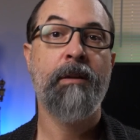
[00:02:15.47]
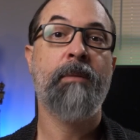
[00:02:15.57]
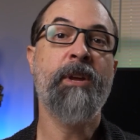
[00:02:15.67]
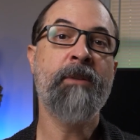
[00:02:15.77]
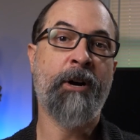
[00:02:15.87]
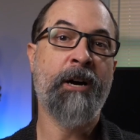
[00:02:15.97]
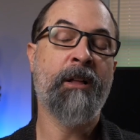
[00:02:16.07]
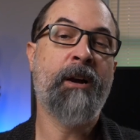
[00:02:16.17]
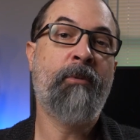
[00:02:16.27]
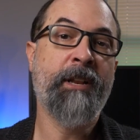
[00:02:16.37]
Meanwhile,
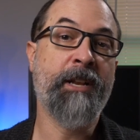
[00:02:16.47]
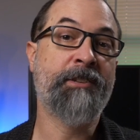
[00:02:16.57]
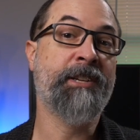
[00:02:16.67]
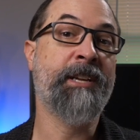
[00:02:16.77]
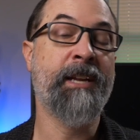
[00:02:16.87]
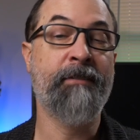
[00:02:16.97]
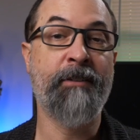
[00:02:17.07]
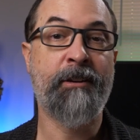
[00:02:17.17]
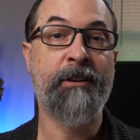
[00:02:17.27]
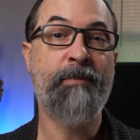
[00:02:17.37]
I wanted to see if
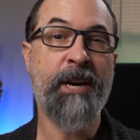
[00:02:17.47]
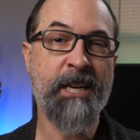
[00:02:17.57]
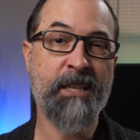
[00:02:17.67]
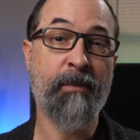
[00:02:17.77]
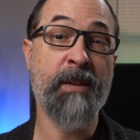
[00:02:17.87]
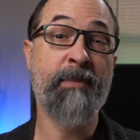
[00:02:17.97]
it could possibly